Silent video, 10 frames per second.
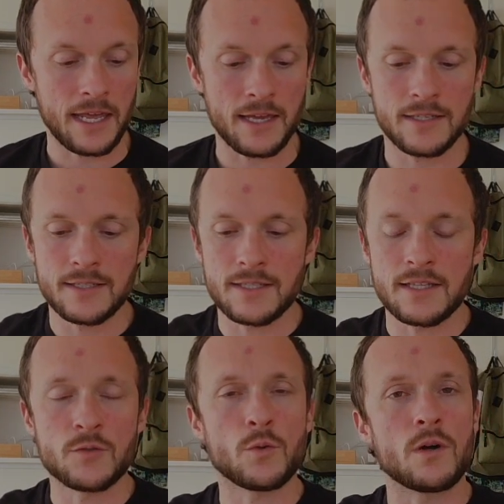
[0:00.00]
And
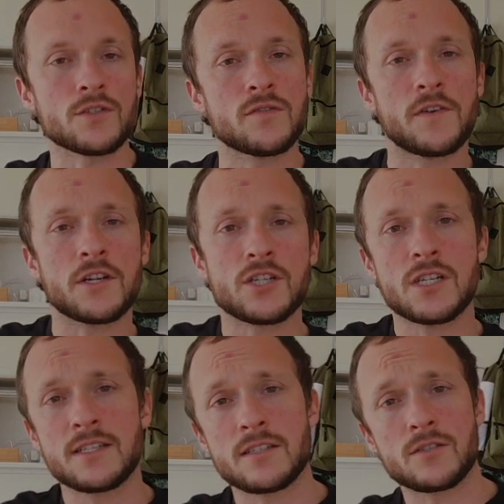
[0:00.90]
this will also
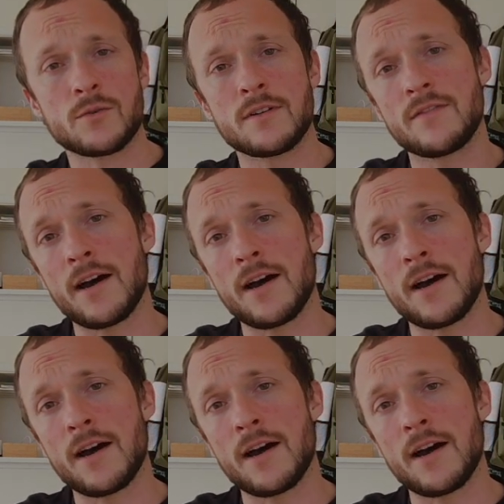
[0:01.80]
function as a sort of